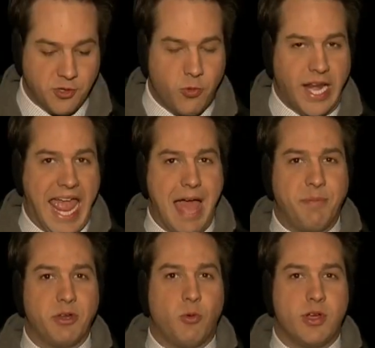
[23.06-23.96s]
so what
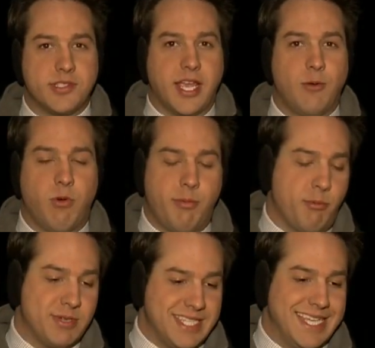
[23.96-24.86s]
happened was a
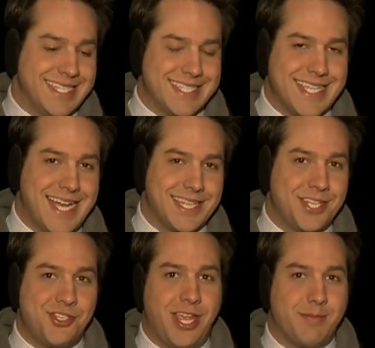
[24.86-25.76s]
woman was inside the
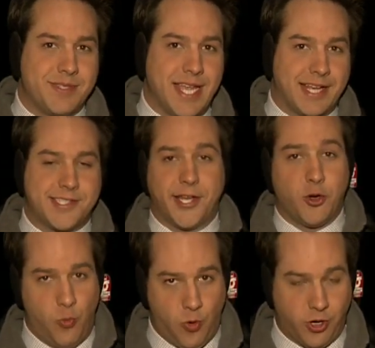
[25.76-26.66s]
GM Tech
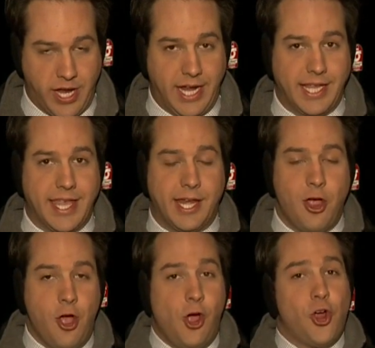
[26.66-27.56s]
Center working, and then
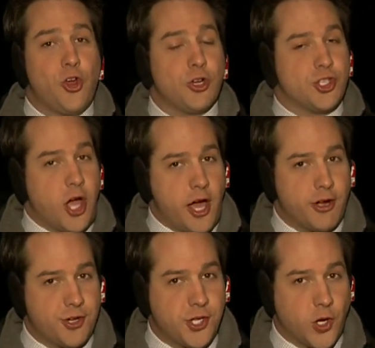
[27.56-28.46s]
her
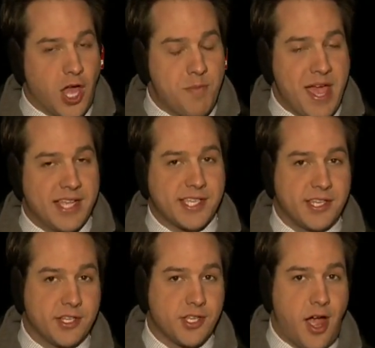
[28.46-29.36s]
daughter showed up
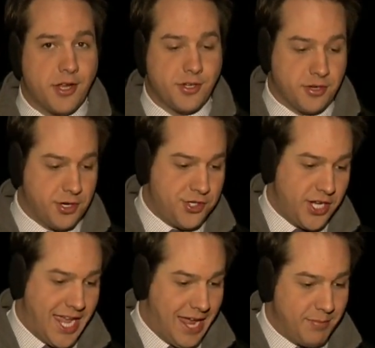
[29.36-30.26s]
asking to talk to her.
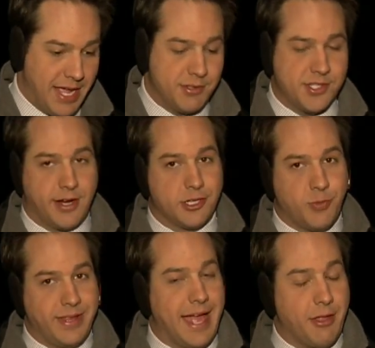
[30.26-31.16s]
She came downstairs,
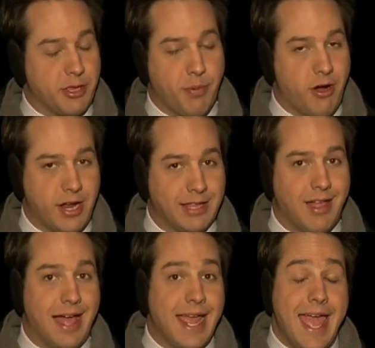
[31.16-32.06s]
went out in the parking
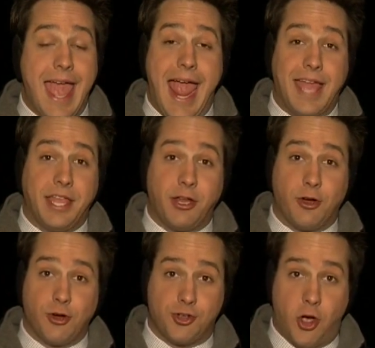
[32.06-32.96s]
lot, and then
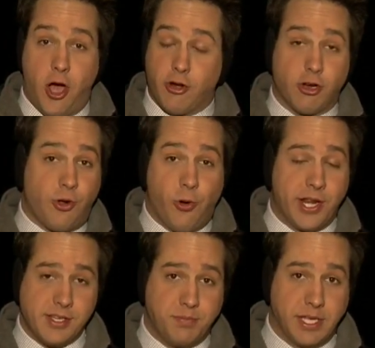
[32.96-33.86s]
her daughter,
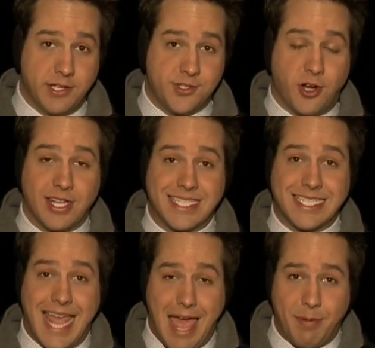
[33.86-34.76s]
according to police, started
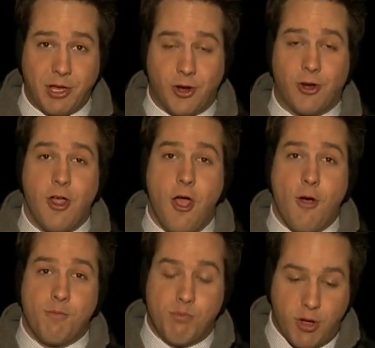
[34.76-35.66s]
stabbing her
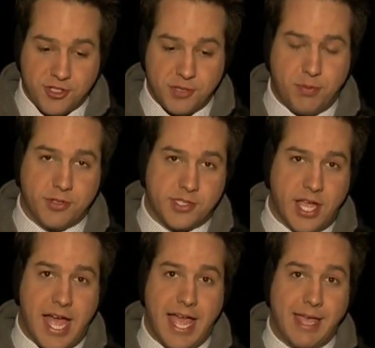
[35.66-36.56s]
multiple
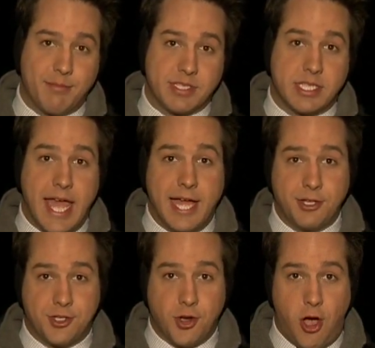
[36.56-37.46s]
times.
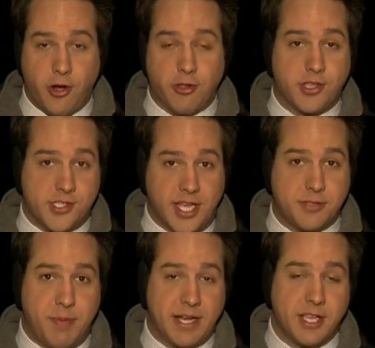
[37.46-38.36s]
That daughter, the
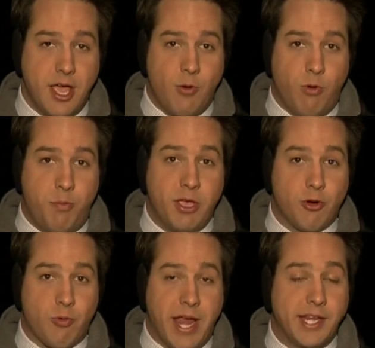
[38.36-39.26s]
suspect, will be
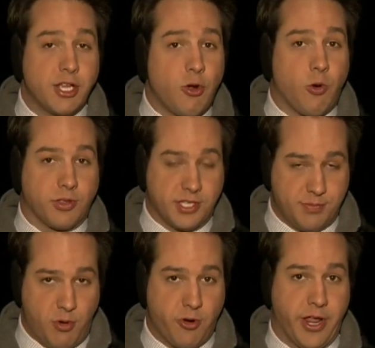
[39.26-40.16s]
arraigned in court
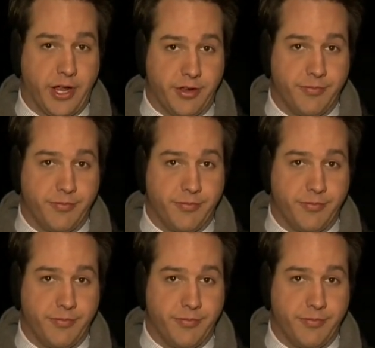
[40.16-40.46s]
this morning.